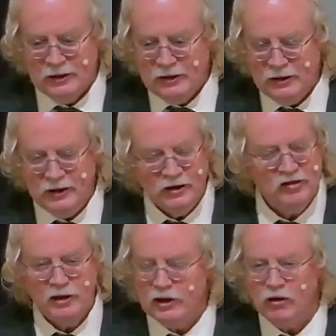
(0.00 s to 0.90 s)
He
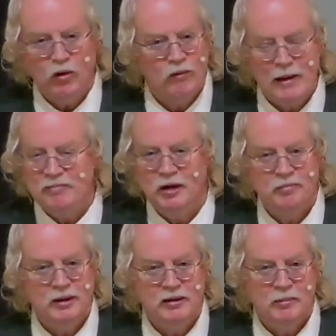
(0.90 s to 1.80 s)
doesn't get all wrapped up
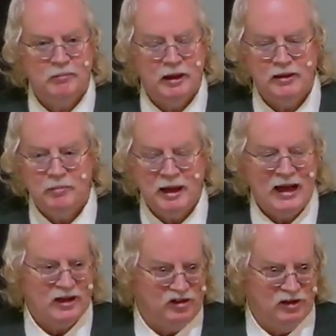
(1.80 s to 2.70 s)
in the in the
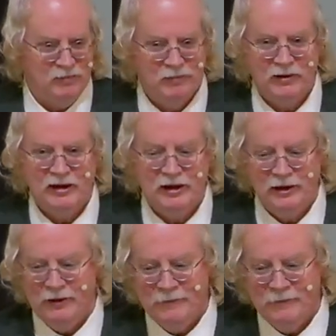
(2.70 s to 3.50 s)
packaging, okay?